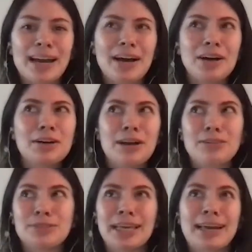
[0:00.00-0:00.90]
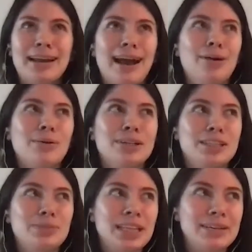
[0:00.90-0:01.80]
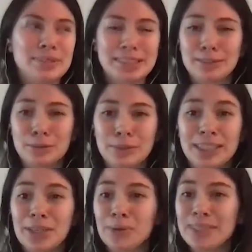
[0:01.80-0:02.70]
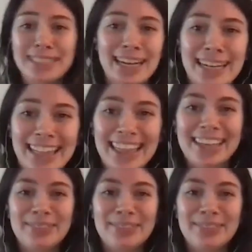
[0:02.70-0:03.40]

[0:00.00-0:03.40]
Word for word: of hung around for like an hour and then we're like, well, this was weird. No one did anything.